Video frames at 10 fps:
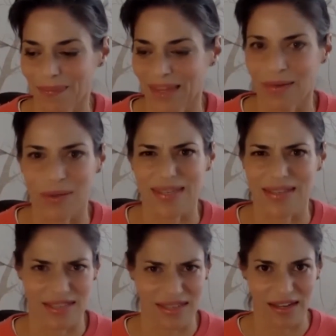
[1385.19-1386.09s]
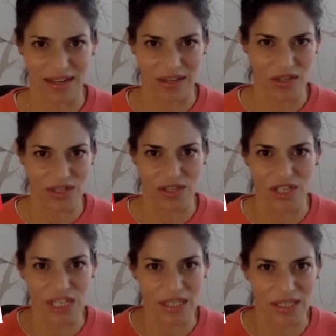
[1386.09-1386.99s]
There is the sage, the
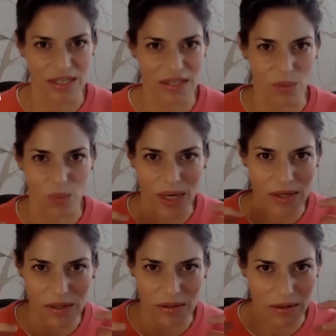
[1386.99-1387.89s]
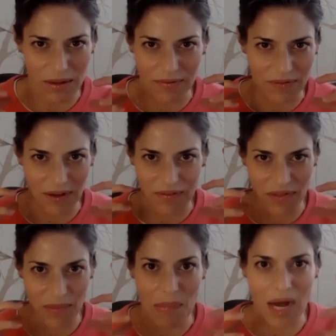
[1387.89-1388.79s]
genius, the wonder of
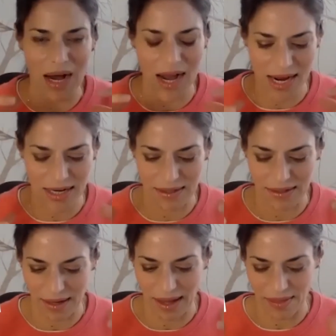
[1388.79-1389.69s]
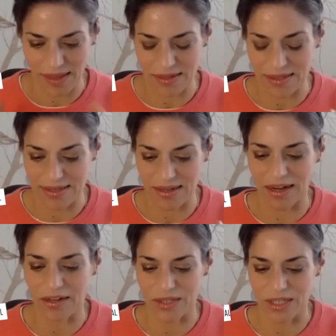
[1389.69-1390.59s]
the mind and the
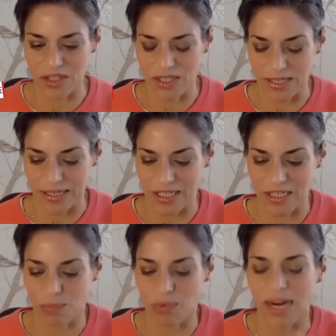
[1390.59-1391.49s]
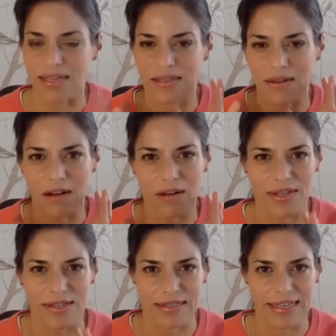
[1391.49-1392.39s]
desire to just express all
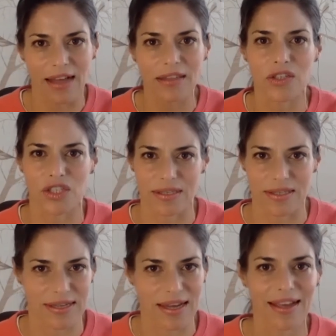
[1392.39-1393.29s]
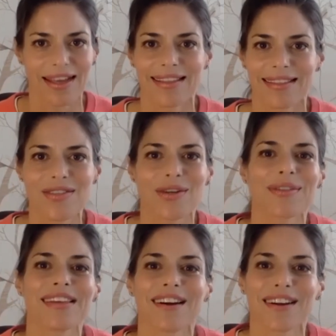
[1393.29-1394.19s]
this intelligence. These are
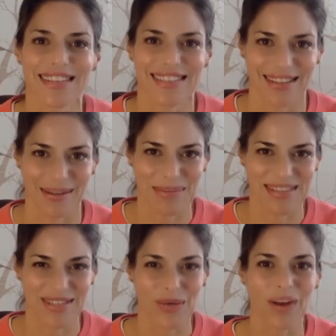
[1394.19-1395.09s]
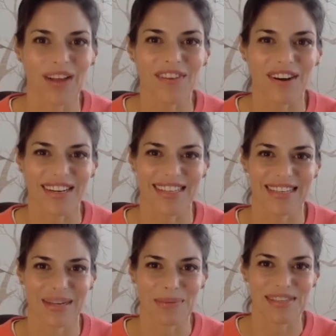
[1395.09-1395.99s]
the archetypes, the 12
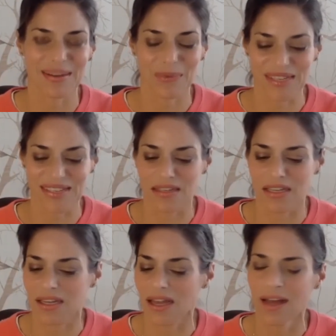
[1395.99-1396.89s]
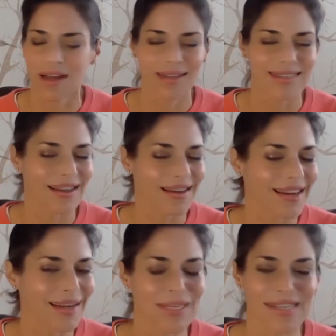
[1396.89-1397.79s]
archetypes that we see
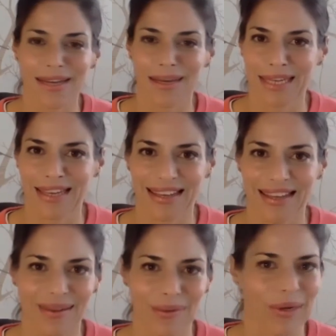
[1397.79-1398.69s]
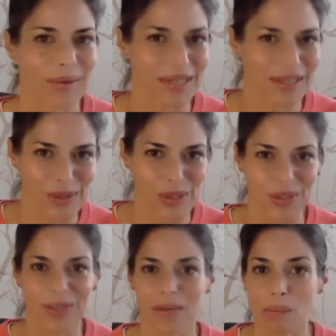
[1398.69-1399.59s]
time and time again throughout
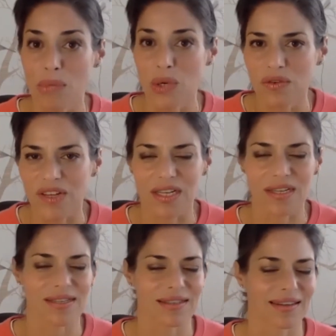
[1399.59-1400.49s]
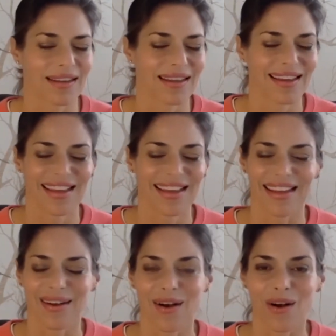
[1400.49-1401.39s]
literature, movies, and
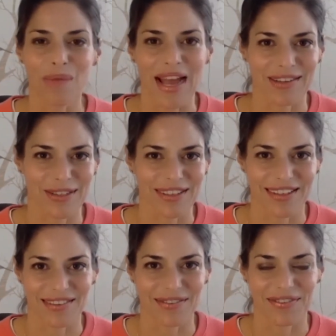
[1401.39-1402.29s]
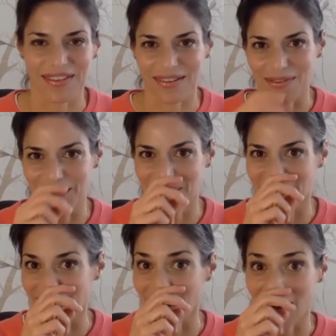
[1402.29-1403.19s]
in all manner of
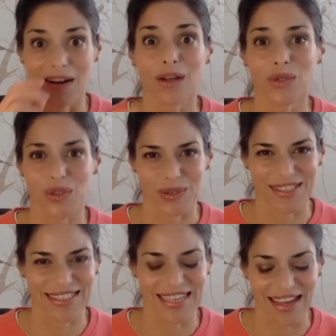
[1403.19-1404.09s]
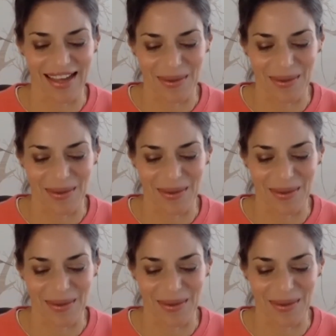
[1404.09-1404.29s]
culture today.